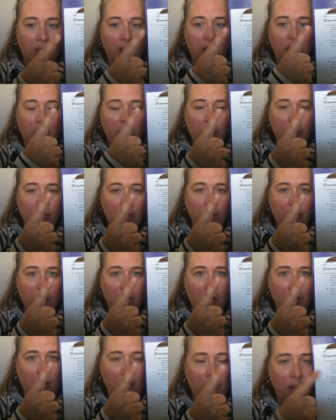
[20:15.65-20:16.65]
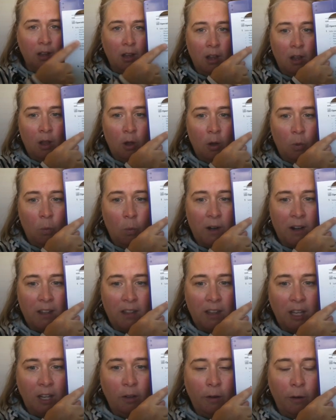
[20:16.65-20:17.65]
You circle one of
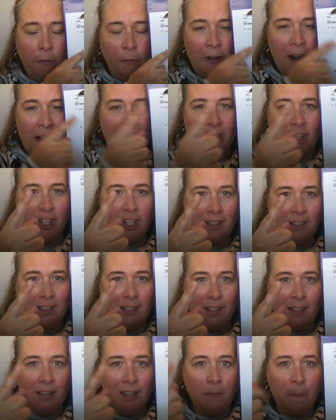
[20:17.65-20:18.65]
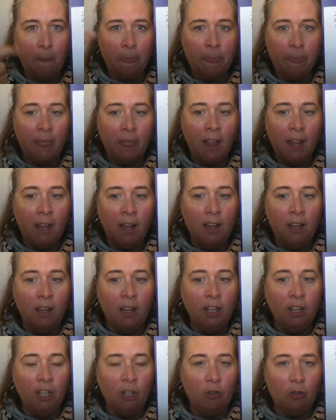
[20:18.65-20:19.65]
the unit fractions,
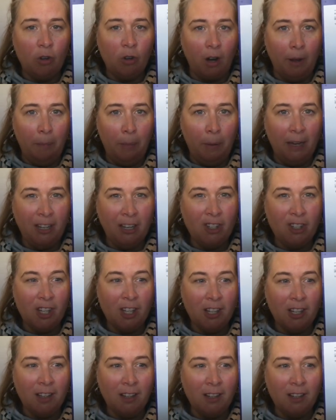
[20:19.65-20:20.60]
you draw a picture,